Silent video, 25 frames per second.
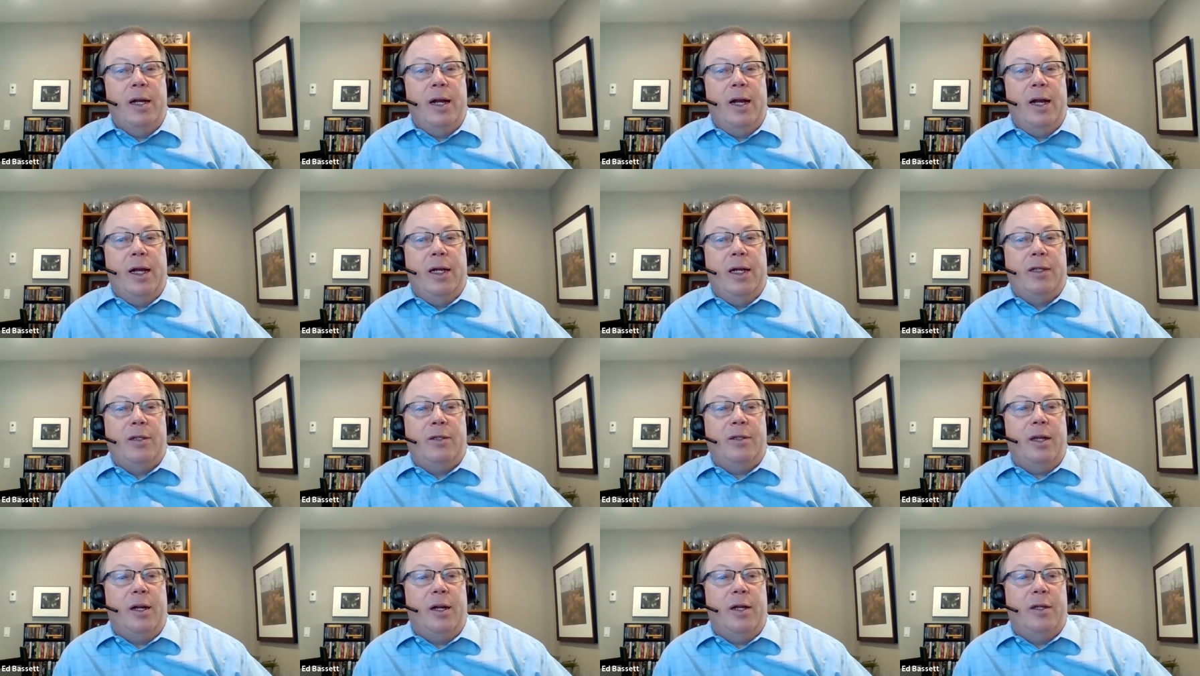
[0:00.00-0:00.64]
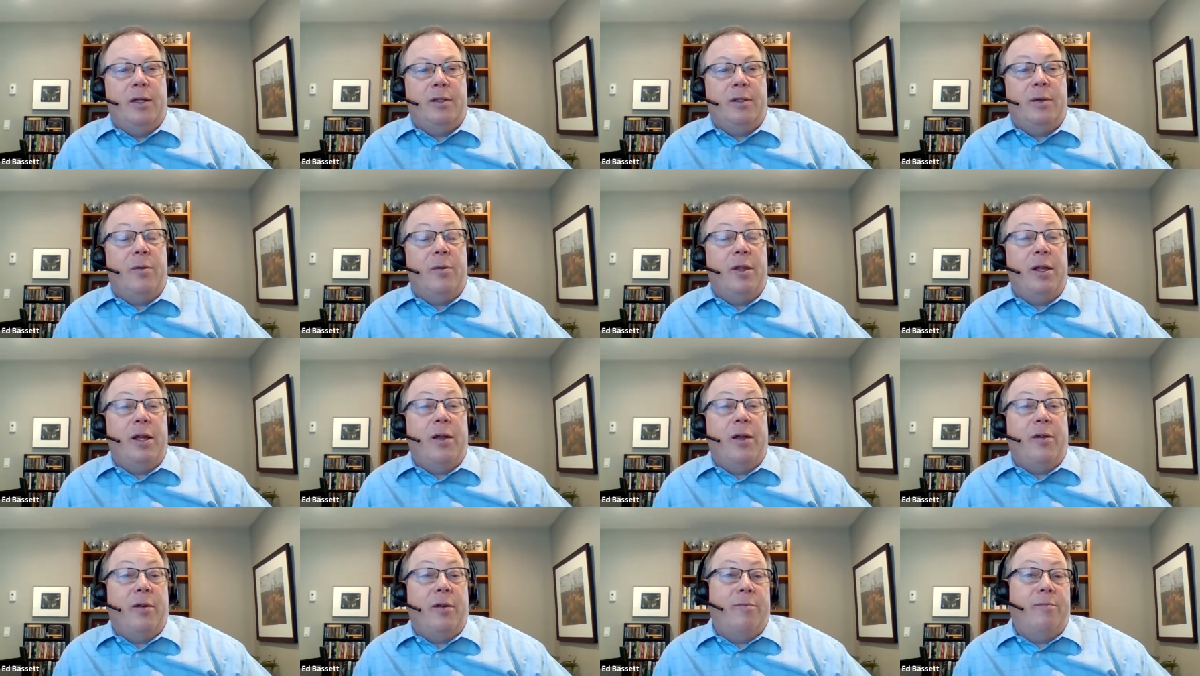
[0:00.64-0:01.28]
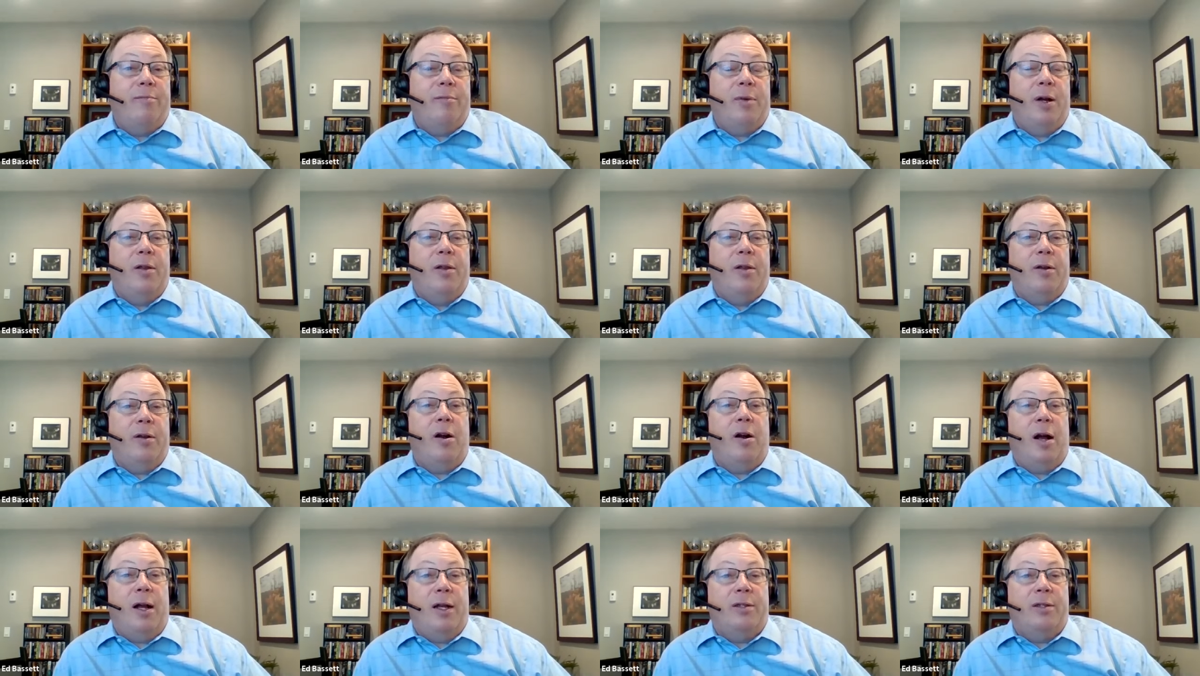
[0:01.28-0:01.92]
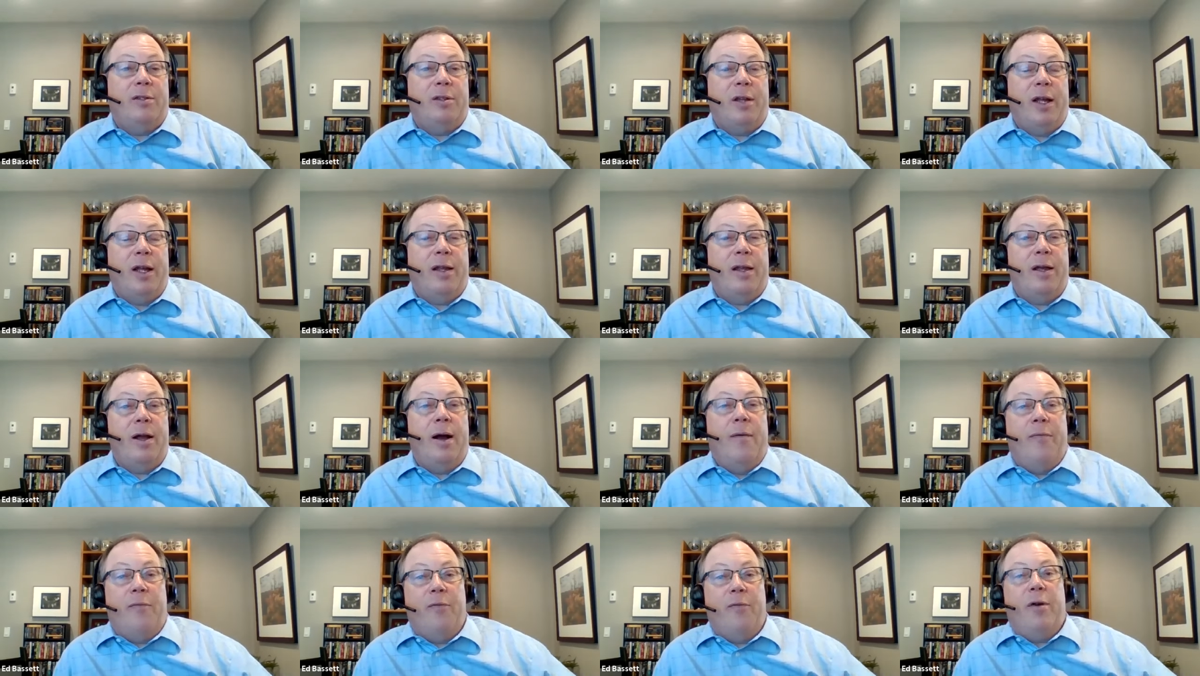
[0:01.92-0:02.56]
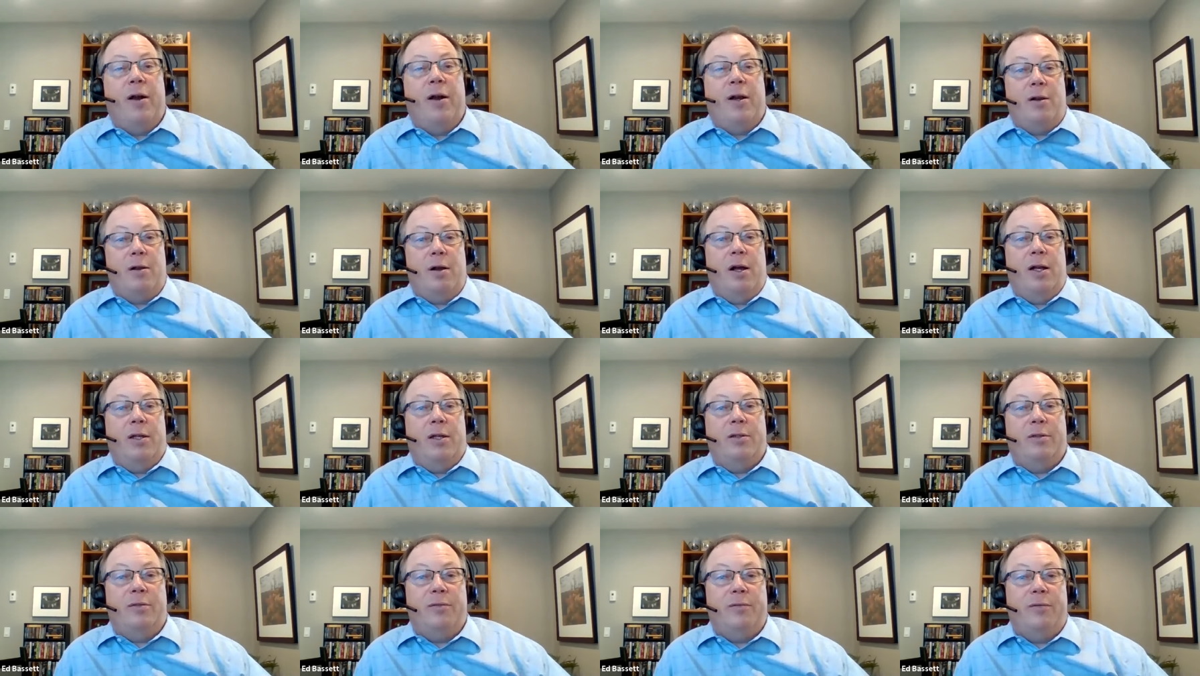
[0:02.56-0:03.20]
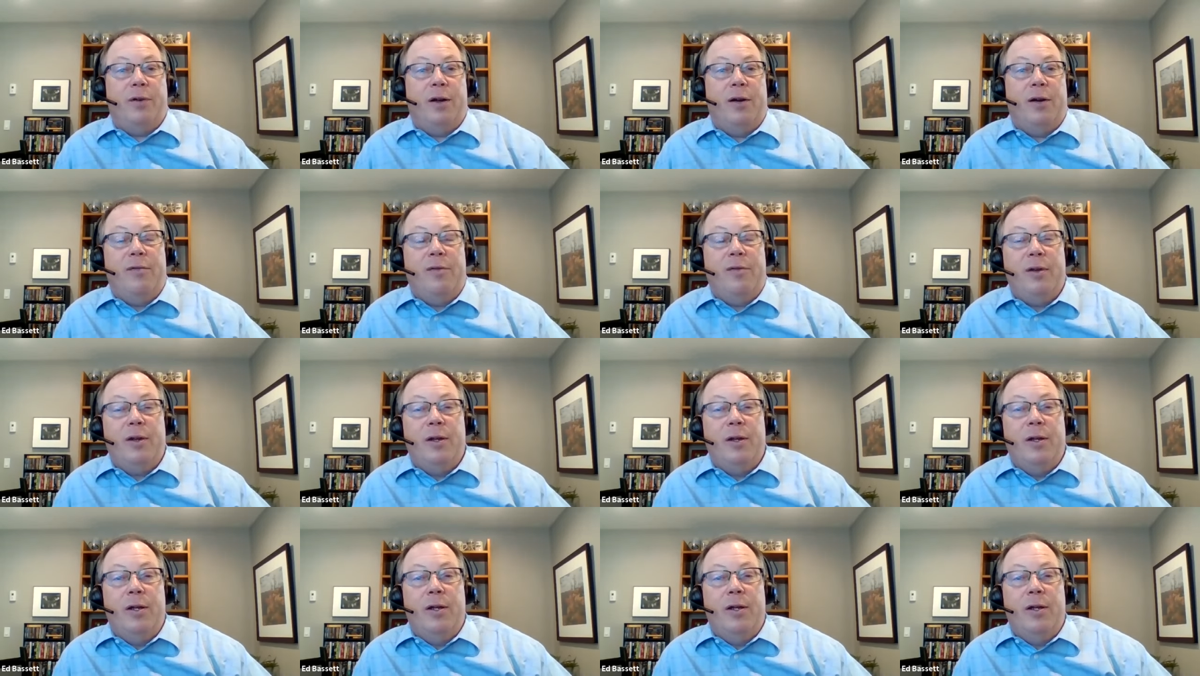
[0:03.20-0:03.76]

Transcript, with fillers: as uh, some of the other other costs, like the upfront costs of, of